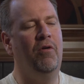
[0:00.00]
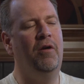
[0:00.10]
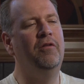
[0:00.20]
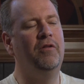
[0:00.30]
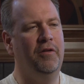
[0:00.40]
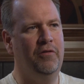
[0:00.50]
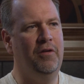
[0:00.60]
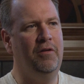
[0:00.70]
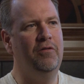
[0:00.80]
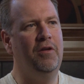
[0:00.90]
One is
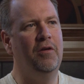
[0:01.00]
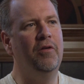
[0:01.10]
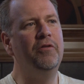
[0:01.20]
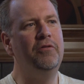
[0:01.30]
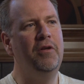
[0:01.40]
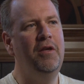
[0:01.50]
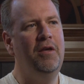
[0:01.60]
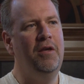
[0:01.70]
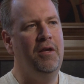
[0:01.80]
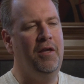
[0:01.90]
listening skills
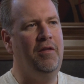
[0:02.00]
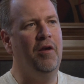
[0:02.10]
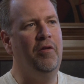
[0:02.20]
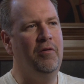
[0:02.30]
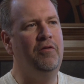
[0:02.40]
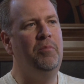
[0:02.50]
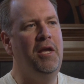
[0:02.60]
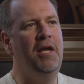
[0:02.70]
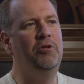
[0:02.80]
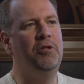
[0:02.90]
and the other is
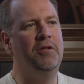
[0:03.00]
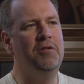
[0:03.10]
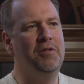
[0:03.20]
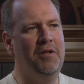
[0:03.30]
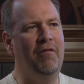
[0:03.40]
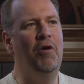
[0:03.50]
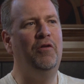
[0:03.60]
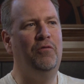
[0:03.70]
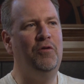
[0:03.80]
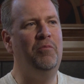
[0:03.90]
patience. And I've
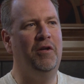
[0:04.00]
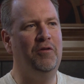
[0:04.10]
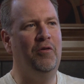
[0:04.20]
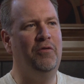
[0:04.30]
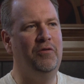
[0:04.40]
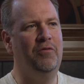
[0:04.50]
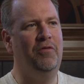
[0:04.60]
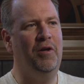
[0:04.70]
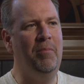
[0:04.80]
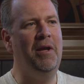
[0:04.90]
always viewed myself as a
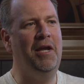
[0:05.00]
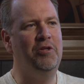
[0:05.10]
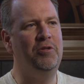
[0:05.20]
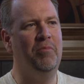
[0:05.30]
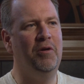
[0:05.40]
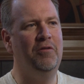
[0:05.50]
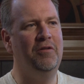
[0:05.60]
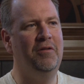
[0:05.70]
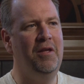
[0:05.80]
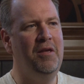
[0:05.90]
very patient
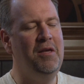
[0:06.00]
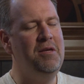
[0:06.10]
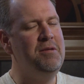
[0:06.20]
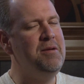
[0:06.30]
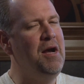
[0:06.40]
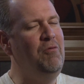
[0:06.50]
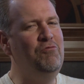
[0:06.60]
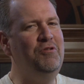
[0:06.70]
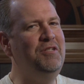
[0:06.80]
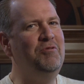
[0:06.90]
person I
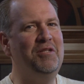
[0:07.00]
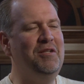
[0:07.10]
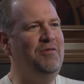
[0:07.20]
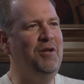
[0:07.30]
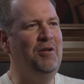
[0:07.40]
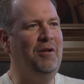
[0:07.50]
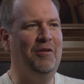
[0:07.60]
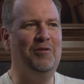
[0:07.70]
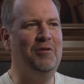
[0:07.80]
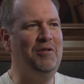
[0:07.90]
really wasn't a very good
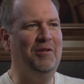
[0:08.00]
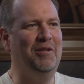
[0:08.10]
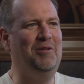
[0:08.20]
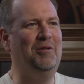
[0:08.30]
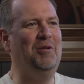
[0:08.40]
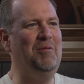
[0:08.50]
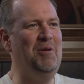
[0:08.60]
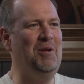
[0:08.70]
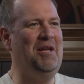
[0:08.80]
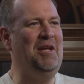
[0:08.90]
listener until I took the
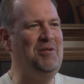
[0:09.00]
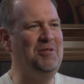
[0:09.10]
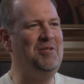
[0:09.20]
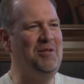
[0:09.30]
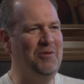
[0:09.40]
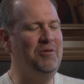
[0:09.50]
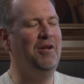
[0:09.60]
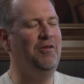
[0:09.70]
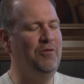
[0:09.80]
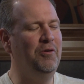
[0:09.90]
communication skills
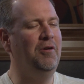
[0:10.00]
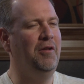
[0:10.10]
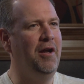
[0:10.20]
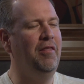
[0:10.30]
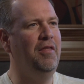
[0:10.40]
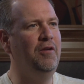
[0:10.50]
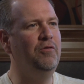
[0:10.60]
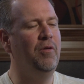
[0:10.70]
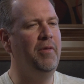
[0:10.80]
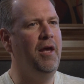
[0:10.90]
class, learned a lot of things from